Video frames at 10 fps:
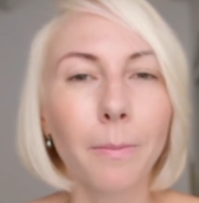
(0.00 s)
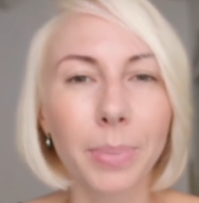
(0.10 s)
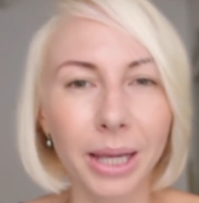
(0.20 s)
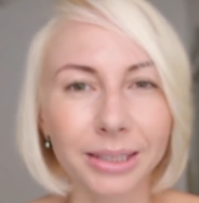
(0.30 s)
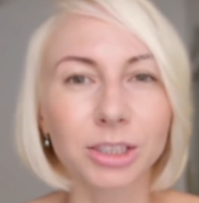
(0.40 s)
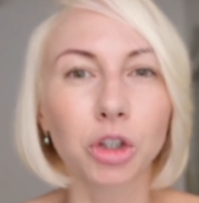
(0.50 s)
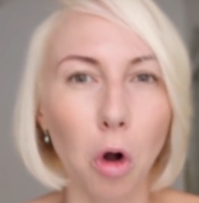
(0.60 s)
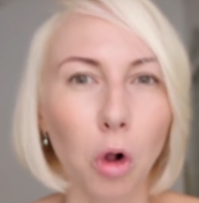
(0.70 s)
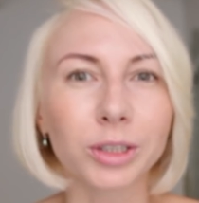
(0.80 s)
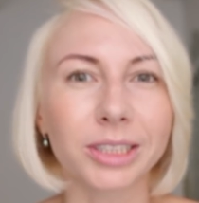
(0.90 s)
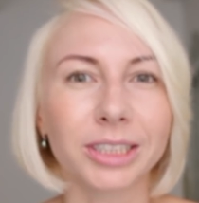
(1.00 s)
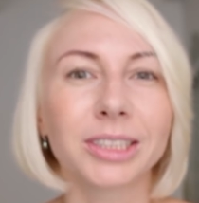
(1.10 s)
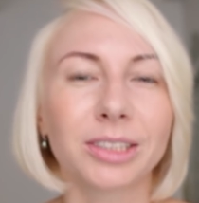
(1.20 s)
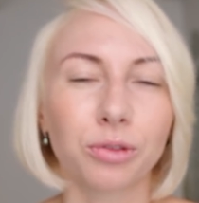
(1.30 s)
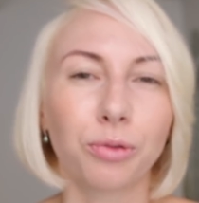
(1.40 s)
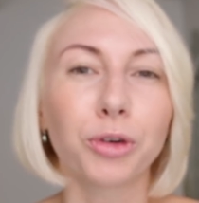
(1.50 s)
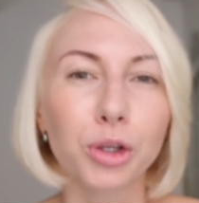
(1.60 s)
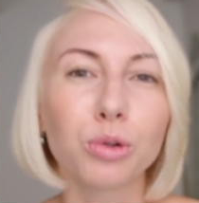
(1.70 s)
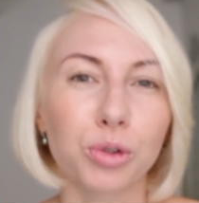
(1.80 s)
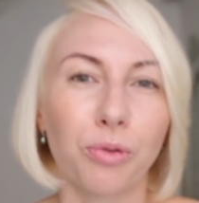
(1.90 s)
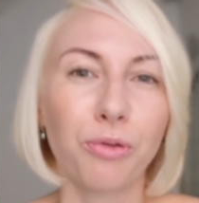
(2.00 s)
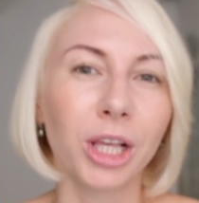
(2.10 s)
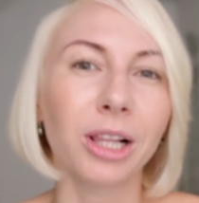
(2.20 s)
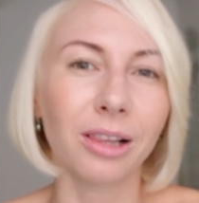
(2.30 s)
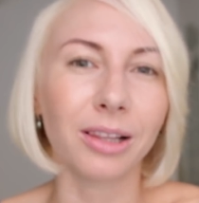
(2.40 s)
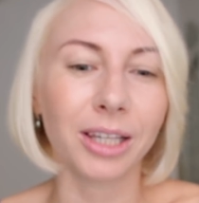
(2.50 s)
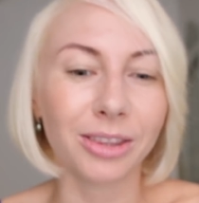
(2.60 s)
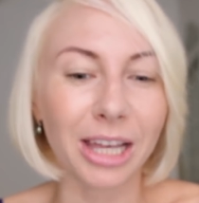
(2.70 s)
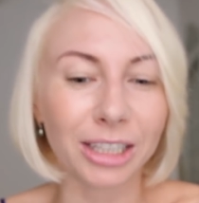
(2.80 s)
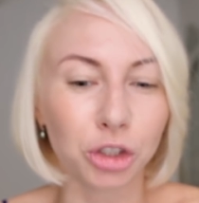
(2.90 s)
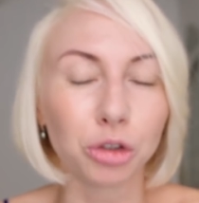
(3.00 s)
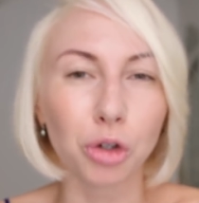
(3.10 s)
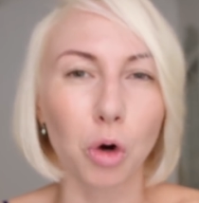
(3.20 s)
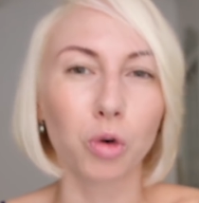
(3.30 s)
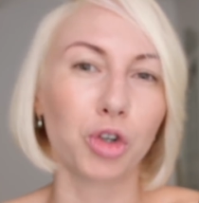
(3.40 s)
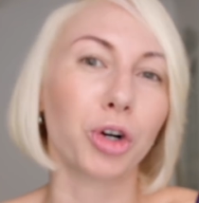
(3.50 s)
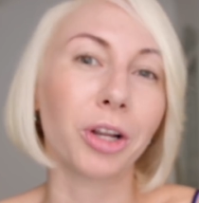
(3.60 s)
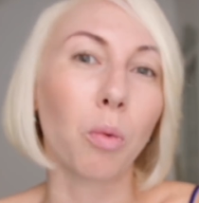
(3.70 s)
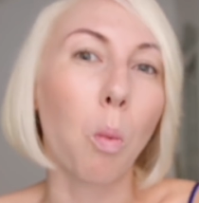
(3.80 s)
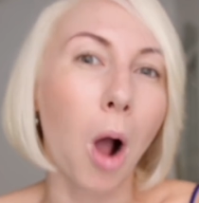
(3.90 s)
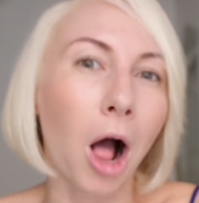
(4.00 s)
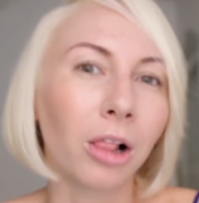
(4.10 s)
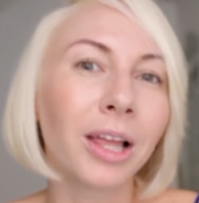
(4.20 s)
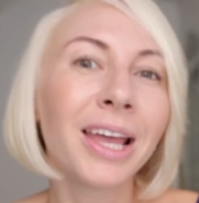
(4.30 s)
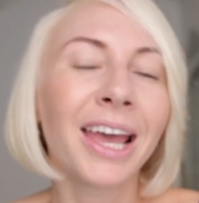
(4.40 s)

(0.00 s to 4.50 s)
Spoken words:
biggest goals, is for you to feel that you know Jordan well,